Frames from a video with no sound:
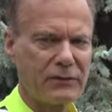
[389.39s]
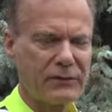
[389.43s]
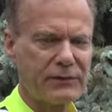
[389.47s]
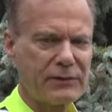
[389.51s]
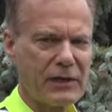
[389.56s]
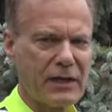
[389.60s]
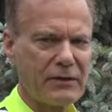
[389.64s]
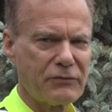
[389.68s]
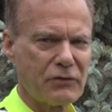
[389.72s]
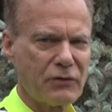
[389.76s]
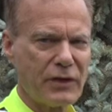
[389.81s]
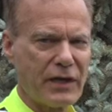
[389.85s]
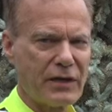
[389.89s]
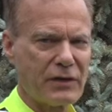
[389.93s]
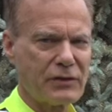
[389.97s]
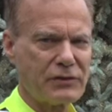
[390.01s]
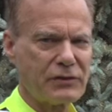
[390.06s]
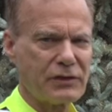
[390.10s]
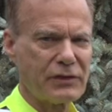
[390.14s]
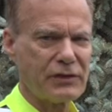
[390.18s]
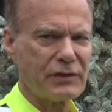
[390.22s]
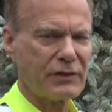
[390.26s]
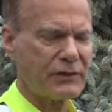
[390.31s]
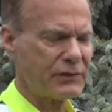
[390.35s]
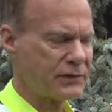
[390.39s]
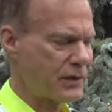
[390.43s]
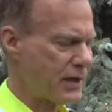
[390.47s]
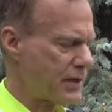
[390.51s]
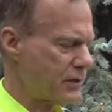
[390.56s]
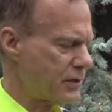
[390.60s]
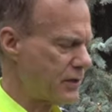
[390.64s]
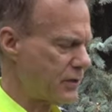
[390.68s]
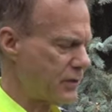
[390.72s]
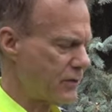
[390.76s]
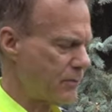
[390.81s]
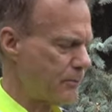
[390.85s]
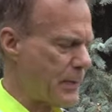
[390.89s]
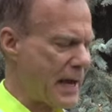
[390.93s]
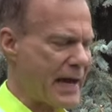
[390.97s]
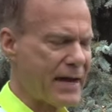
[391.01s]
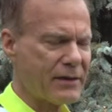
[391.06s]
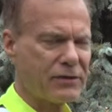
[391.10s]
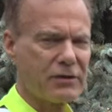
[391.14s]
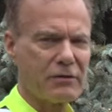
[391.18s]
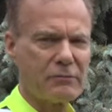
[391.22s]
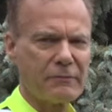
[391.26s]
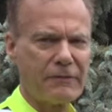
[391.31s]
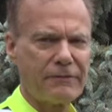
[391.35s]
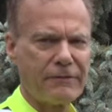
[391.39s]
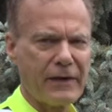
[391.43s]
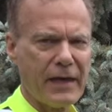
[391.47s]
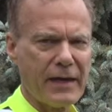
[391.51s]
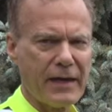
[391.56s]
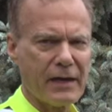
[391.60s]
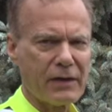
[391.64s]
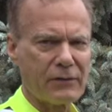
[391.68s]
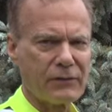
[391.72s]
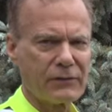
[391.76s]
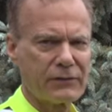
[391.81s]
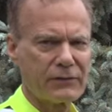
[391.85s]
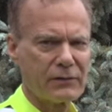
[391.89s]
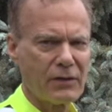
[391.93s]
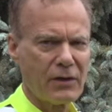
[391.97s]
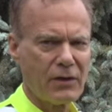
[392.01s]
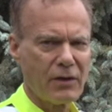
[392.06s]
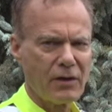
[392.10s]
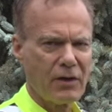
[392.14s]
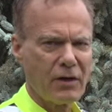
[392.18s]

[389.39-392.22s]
can save you energy is on your bathroom fans.